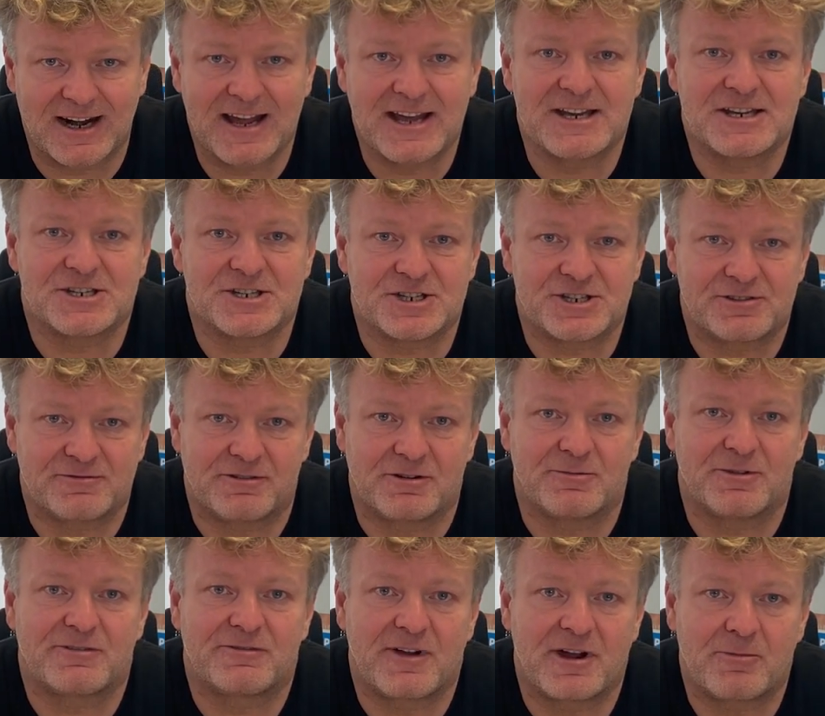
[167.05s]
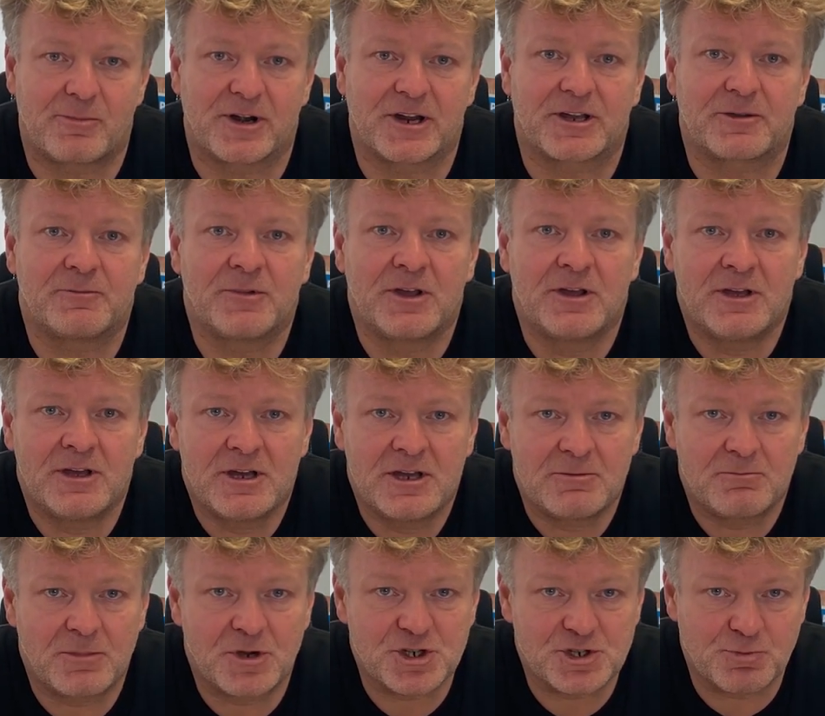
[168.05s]
cleansed from the fabric
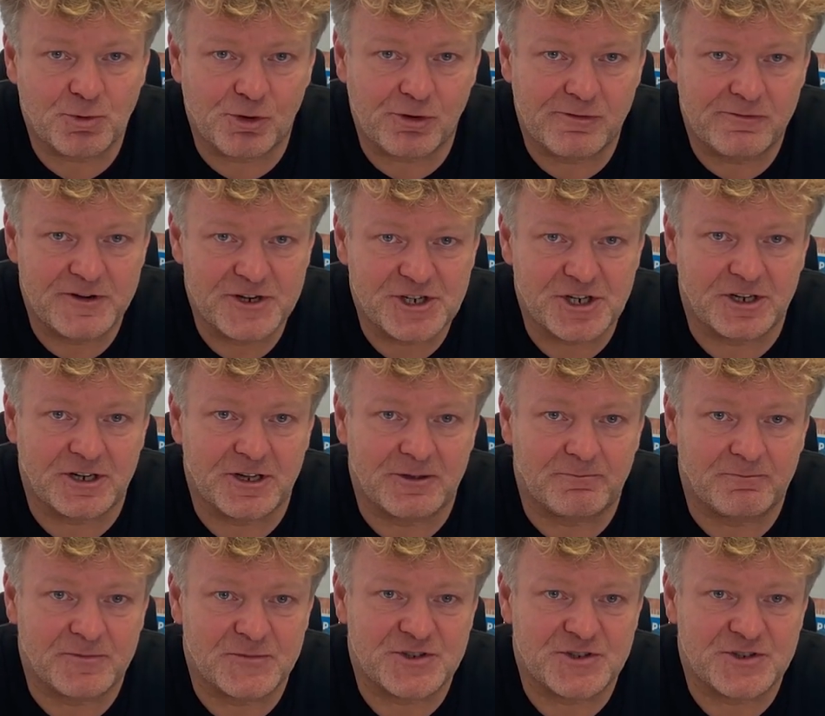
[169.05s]
much more efficiently.